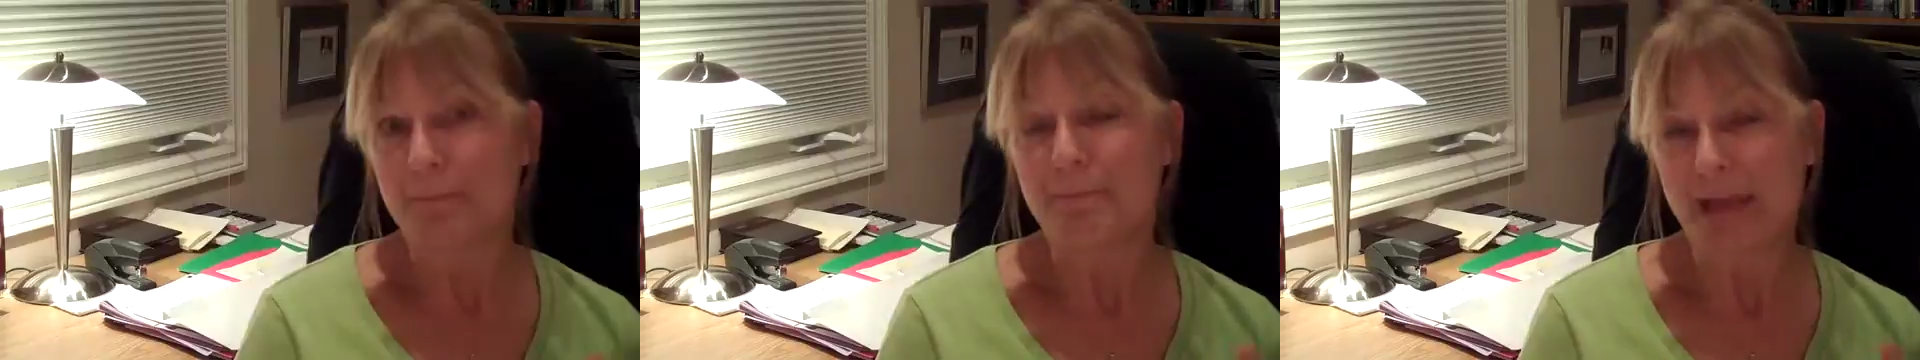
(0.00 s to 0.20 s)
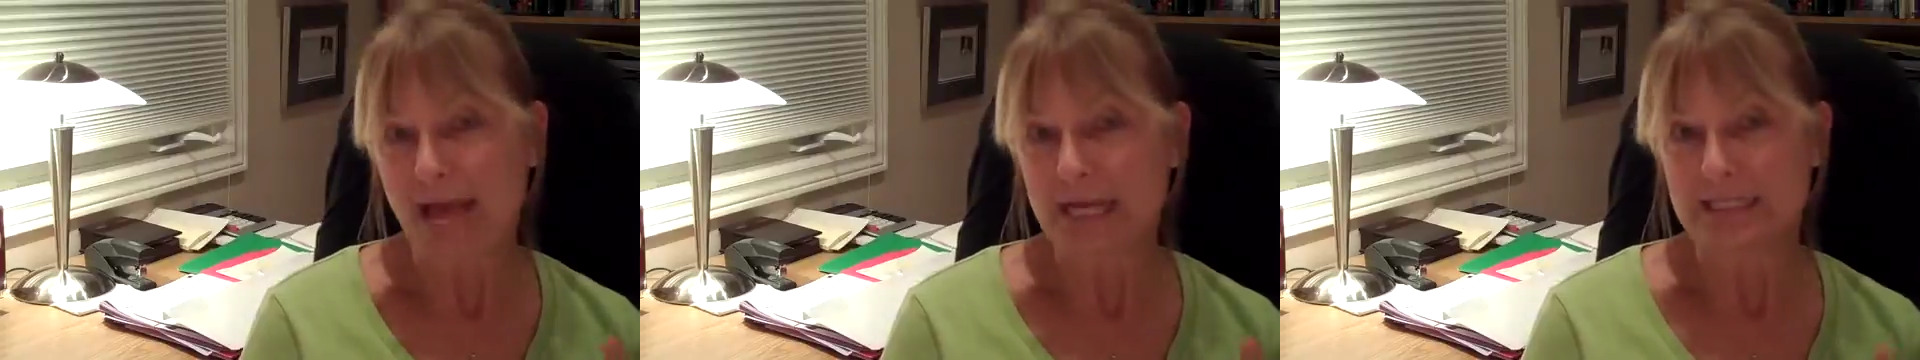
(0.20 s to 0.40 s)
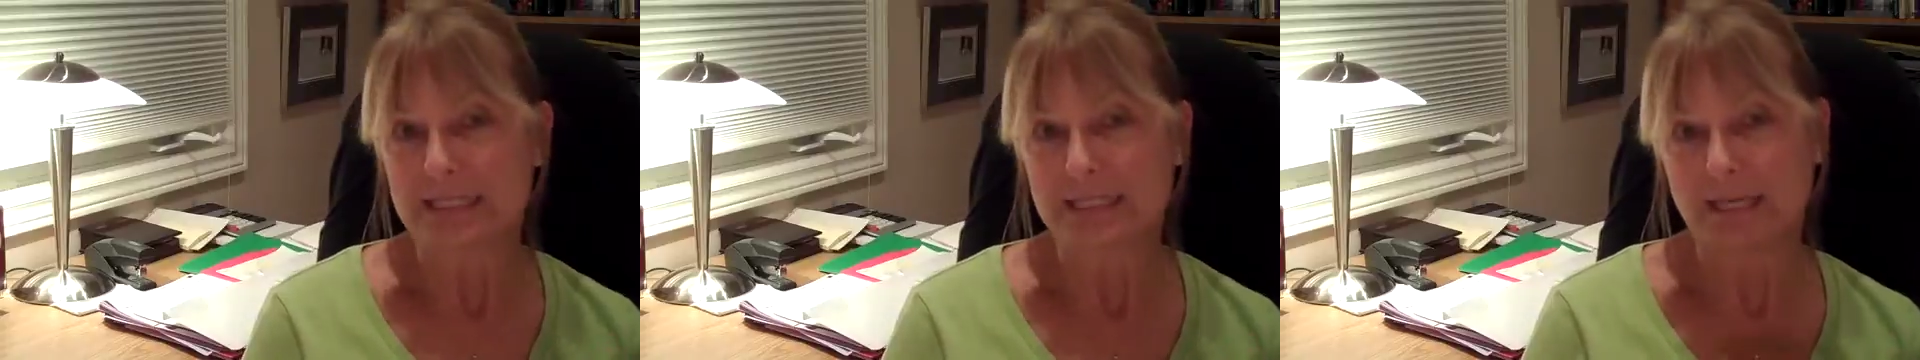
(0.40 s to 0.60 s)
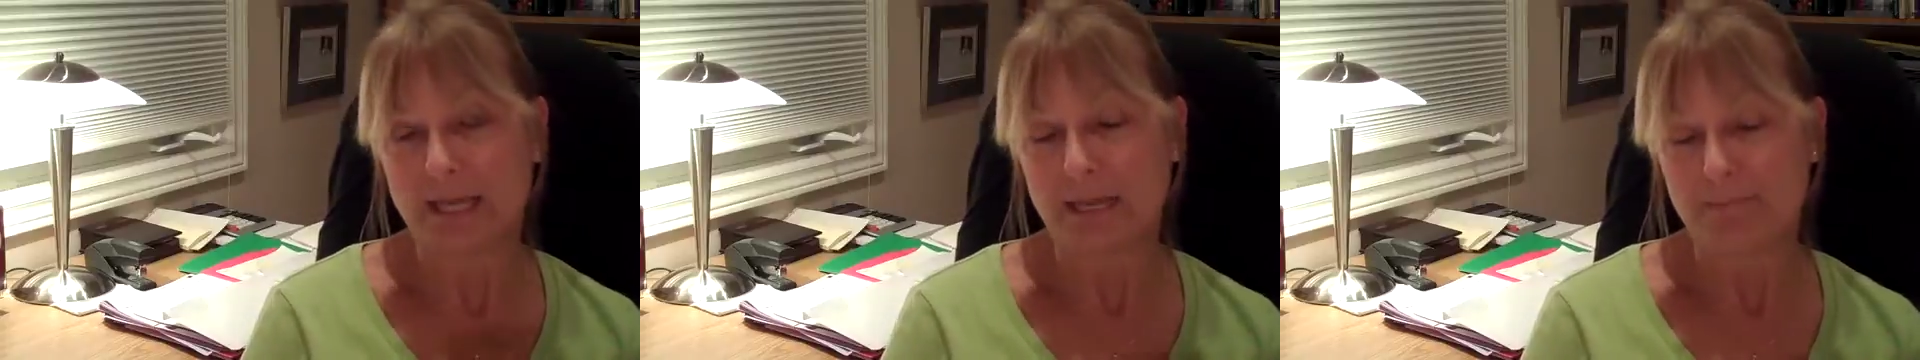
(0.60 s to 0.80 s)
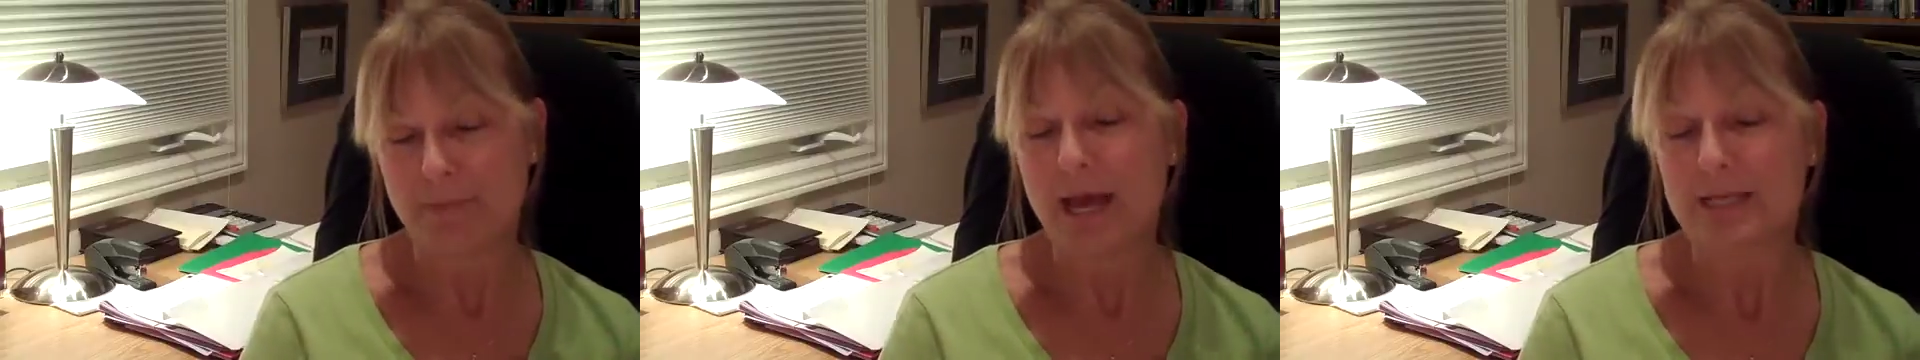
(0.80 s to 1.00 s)

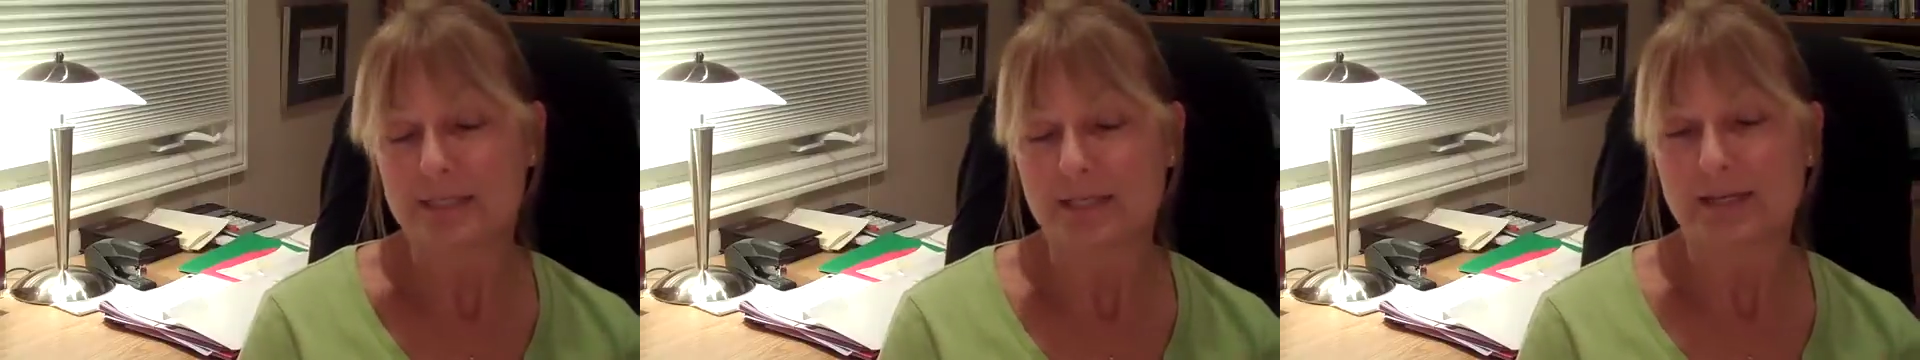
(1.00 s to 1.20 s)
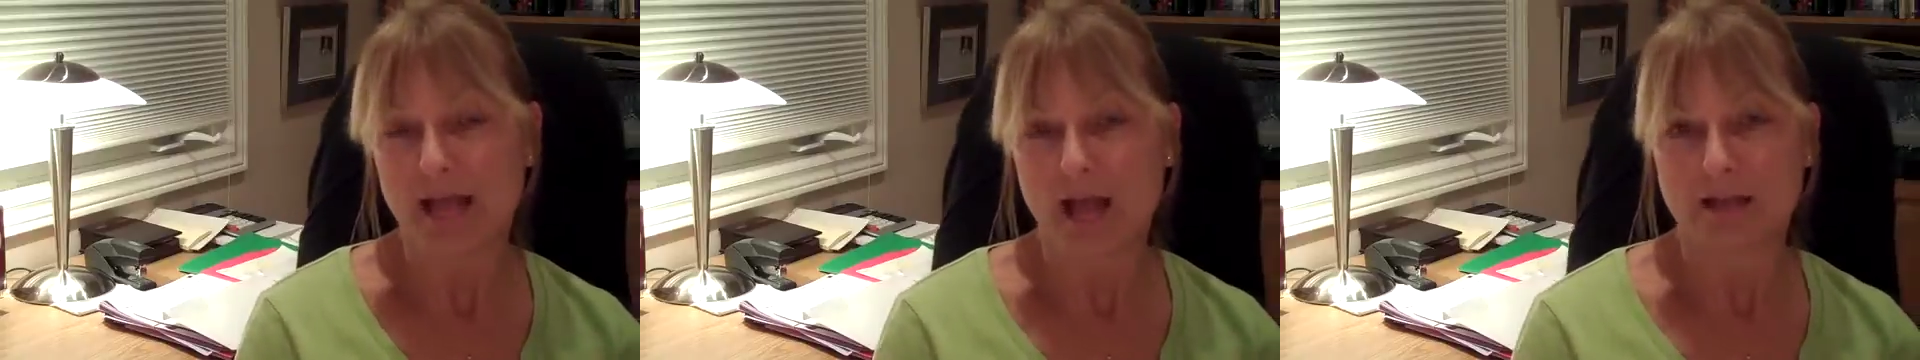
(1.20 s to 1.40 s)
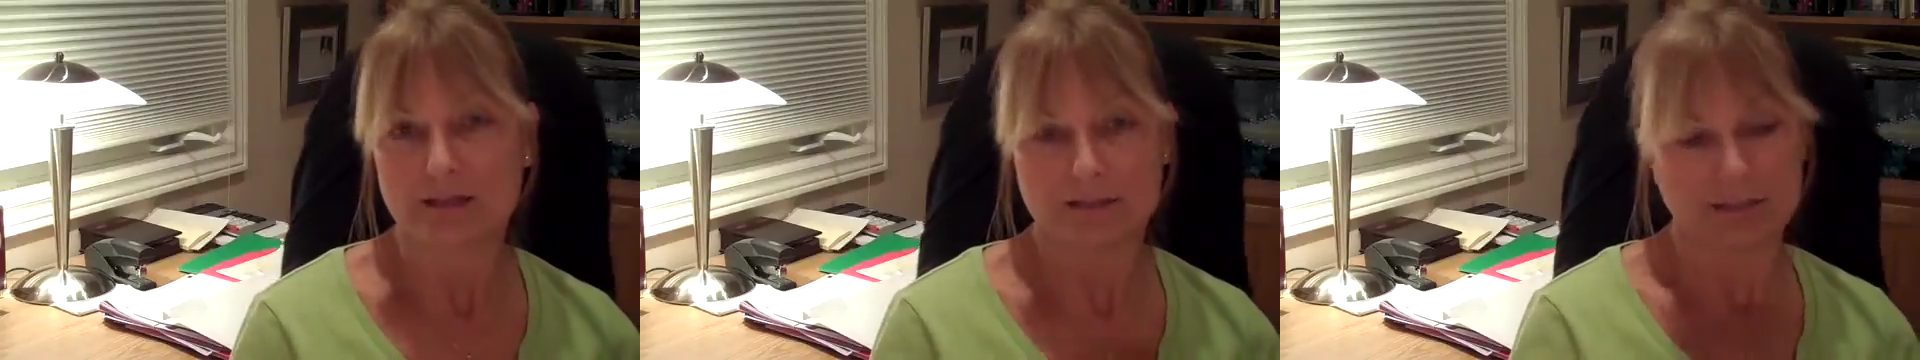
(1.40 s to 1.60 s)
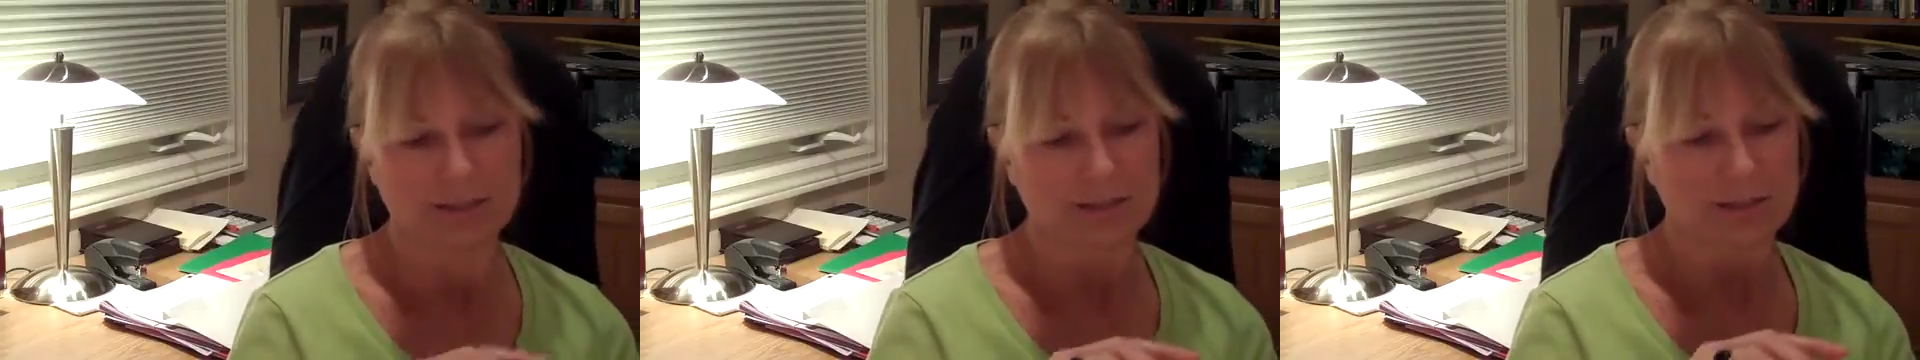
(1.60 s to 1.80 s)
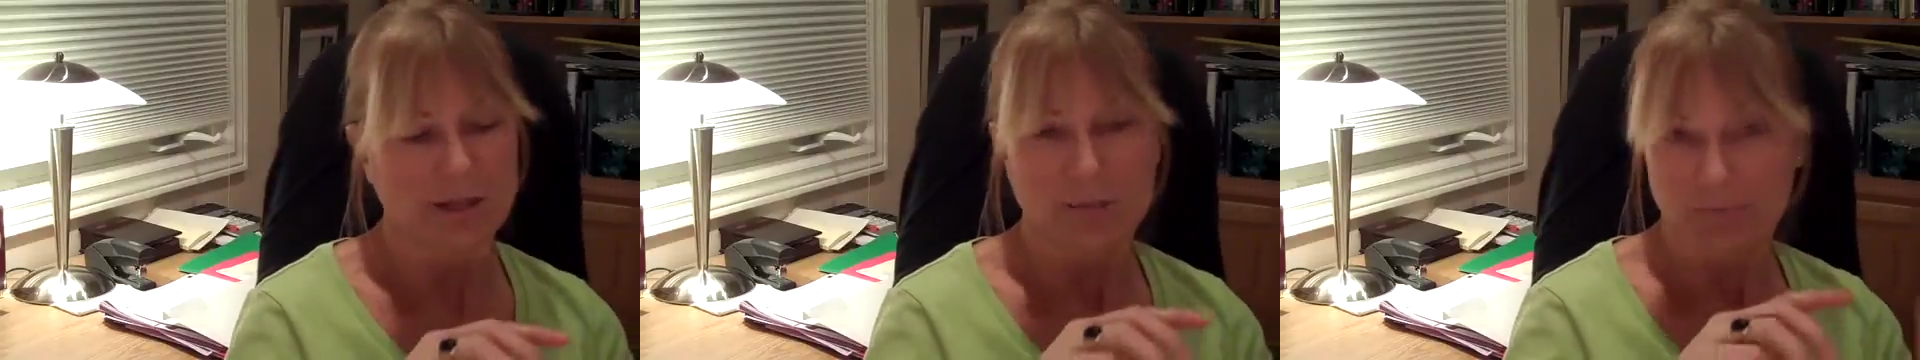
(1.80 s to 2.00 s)
PEST analysis.